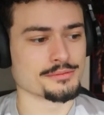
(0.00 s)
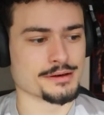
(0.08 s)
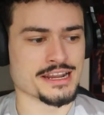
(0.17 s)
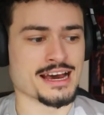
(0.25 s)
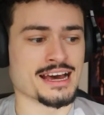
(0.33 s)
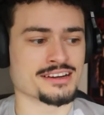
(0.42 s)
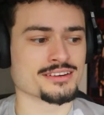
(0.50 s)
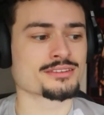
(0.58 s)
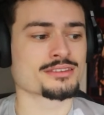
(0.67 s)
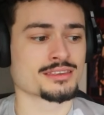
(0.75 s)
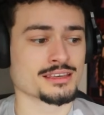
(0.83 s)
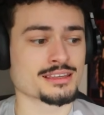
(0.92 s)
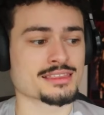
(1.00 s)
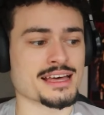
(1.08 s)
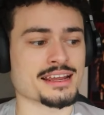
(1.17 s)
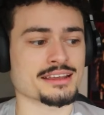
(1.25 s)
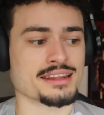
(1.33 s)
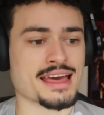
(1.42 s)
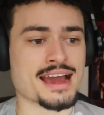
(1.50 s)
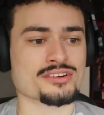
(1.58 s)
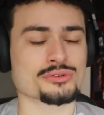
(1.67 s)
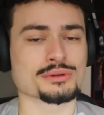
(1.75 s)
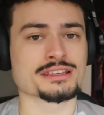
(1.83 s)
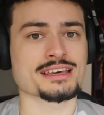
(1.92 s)
But I just think that it
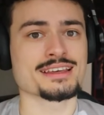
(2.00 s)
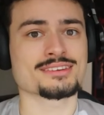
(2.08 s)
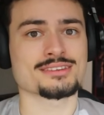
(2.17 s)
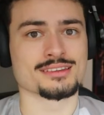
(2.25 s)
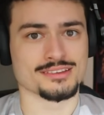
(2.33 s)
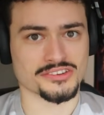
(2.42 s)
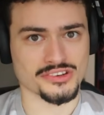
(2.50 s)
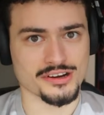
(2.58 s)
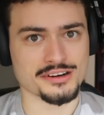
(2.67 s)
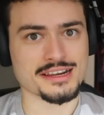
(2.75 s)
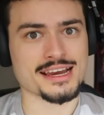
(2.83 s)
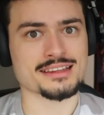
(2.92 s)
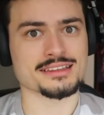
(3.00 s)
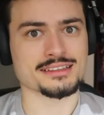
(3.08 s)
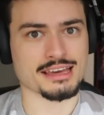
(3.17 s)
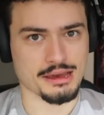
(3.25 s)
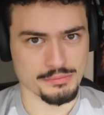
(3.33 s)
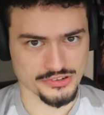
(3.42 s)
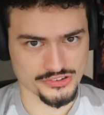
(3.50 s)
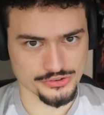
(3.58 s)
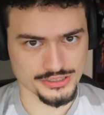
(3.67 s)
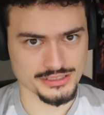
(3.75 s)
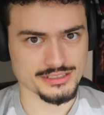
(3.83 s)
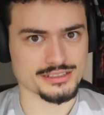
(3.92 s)
actually is the song and the
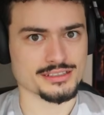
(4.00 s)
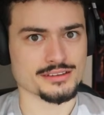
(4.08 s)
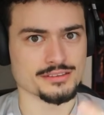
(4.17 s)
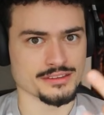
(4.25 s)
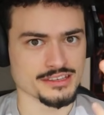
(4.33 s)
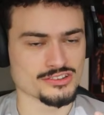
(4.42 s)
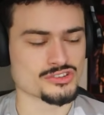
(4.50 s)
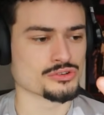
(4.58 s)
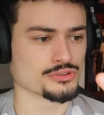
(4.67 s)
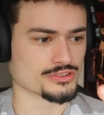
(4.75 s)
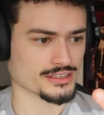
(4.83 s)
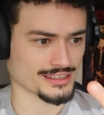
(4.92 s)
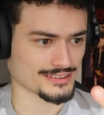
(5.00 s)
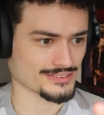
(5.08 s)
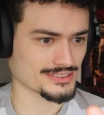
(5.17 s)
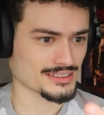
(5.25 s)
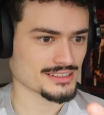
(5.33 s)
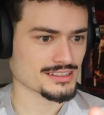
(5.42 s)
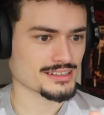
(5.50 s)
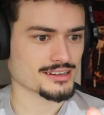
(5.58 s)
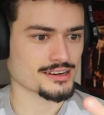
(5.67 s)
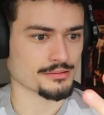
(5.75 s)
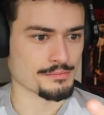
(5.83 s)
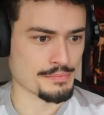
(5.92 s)
chemistry. These two things
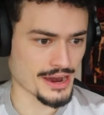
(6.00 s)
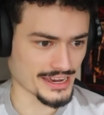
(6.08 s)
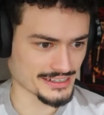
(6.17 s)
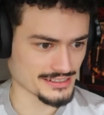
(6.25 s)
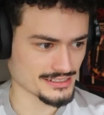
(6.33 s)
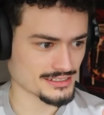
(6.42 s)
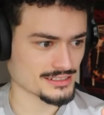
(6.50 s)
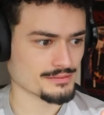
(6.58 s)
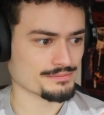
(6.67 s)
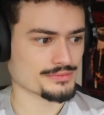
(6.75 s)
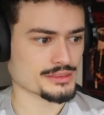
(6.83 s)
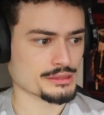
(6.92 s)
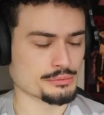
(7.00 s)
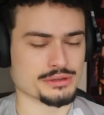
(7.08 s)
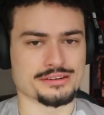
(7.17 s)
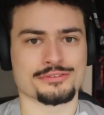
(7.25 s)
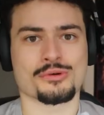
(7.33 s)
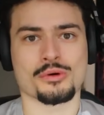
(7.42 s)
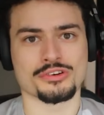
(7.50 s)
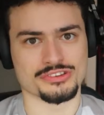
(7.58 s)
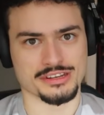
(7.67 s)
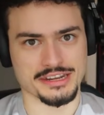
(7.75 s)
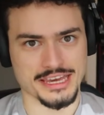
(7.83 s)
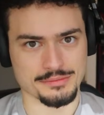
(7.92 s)
combined with, of course,
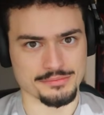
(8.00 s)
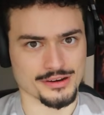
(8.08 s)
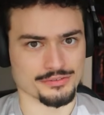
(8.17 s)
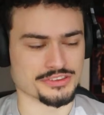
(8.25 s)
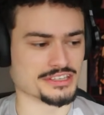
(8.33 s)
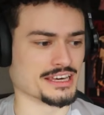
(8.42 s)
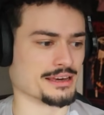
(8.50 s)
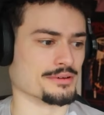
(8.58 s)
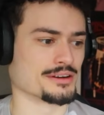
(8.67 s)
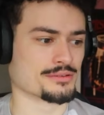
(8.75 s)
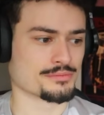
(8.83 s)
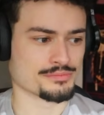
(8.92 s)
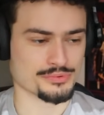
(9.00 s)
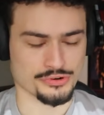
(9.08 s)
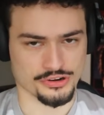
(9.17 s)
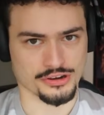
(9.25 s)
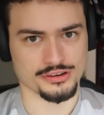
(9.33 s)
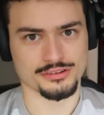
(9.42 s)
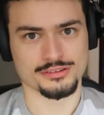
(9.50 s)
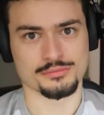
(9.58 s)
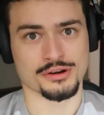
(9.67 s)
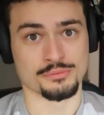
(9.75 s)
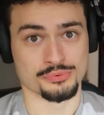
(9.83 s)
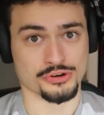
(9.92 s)
the name of the game, Bruno,
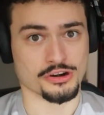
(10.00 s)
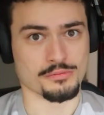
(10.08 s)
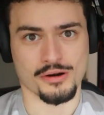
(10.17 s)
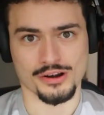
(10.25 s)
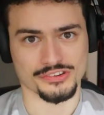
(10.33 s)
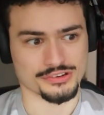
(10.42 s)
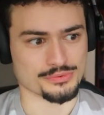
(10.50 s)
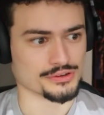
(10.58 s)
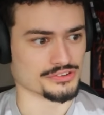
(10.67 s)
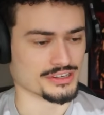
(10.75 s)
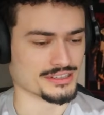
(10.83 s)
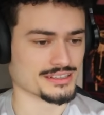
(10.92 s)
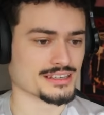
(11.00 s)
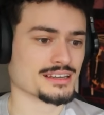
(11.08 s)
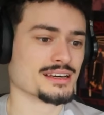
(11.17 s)
uh, Bruno Mars and Rosé.